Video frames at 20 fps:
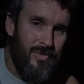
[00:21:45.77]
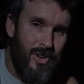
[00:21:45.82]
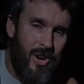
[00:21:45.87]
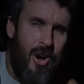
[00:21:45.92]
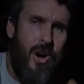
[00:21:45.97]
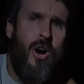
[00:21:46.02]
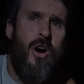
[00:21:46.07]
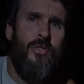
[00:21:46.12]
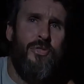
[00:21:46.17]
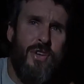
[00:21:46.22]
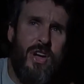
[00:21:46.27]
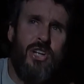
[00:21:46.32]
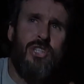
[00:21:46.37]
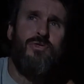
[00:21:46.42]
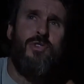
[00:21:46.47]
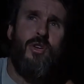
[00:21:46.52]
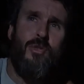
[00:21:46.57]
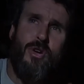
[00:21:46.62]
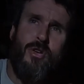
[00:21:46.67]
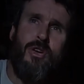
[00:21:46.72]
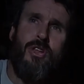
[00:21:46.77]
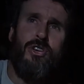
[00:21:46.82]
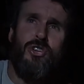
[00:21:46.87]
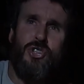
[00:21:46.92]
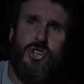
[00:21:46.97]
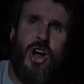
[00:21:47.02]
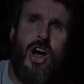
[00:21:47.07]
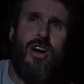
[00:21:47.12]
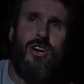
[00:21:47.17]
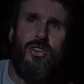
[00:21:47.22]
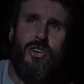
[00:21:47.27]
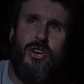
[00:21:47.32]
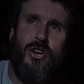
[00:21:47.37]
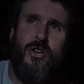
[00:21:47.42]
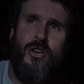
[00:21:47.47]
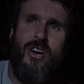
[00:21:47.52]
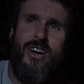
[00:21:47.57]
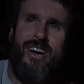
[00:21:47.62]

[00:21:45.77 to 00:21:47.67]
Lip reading: Oh, thanks for ruining the shot, Colonel.